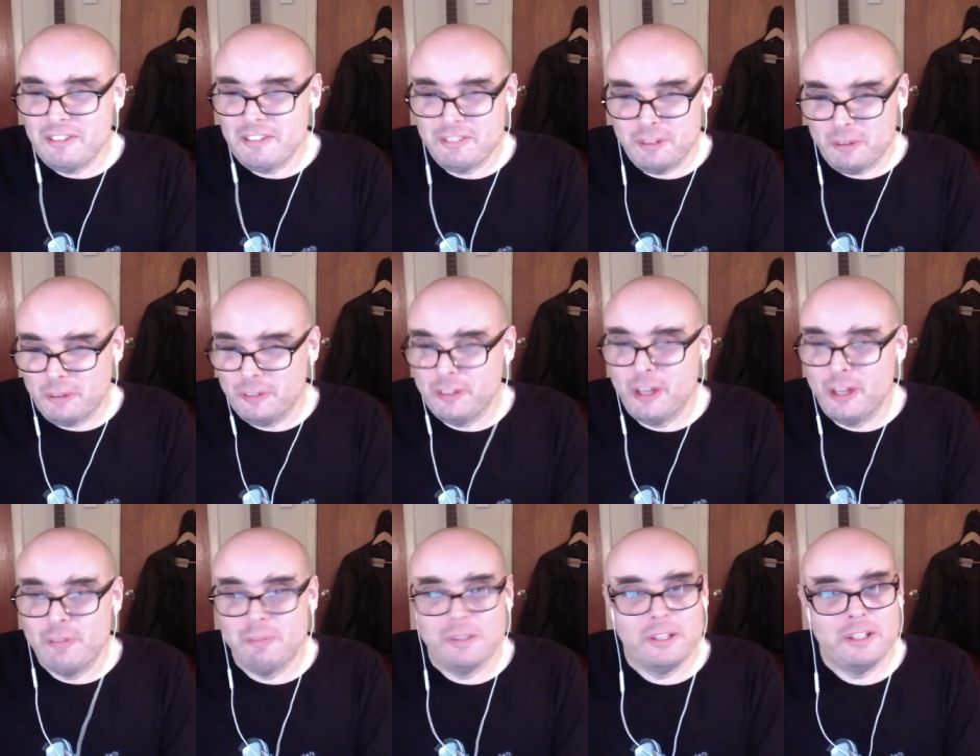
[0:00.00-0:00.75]
vocal
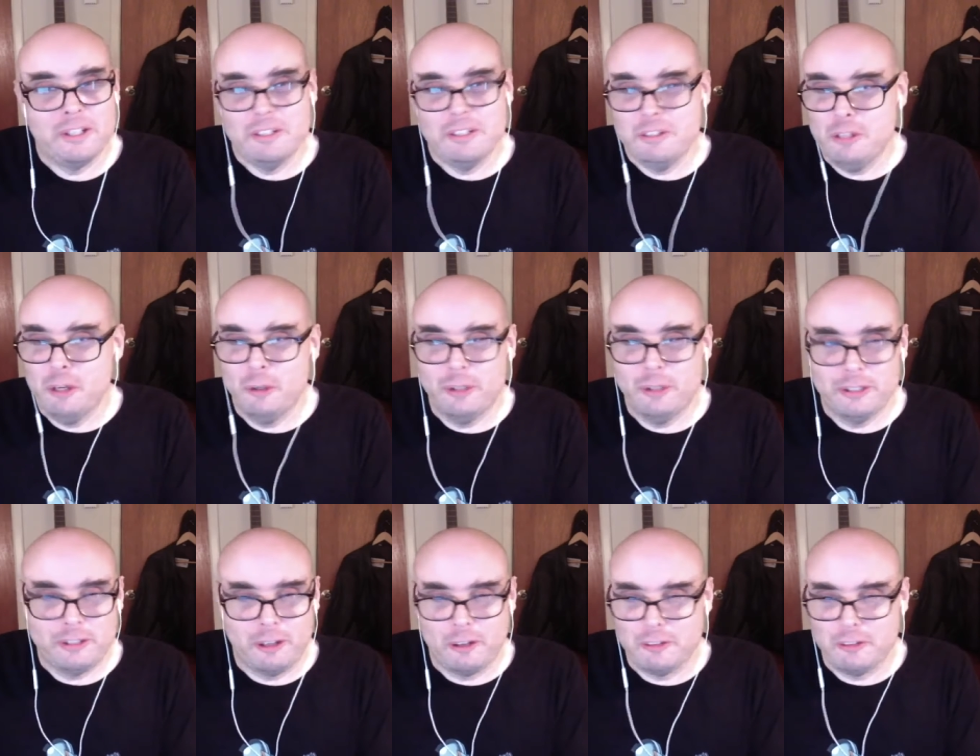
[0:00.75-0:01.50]
number, no
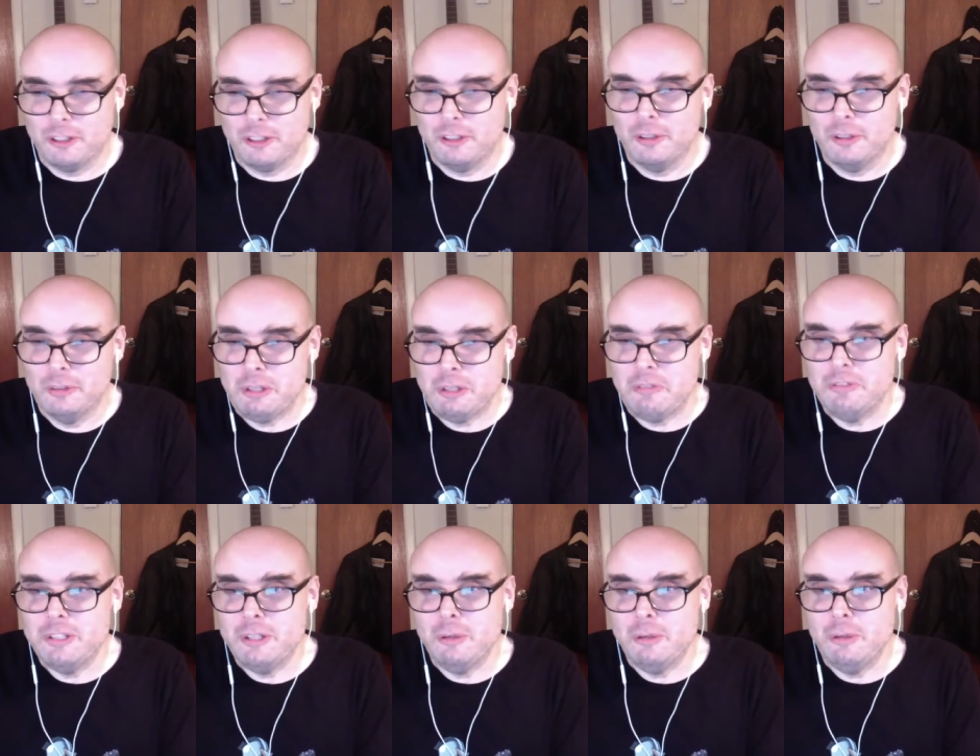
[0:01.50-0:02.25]
guitar solos.
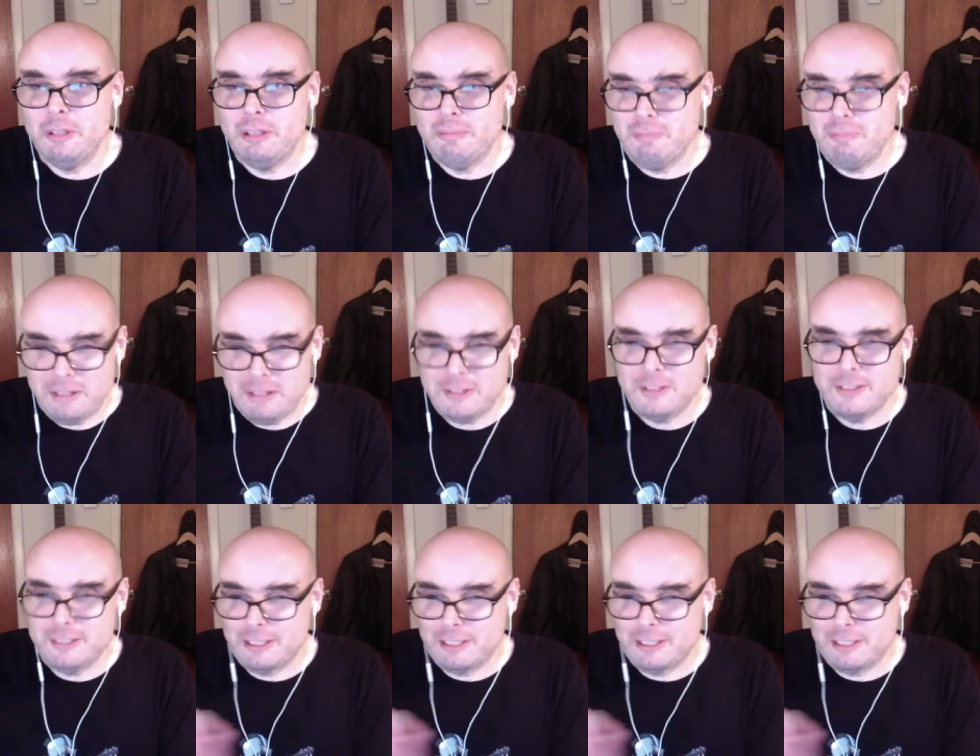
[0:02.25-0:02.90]
Even though he mentions a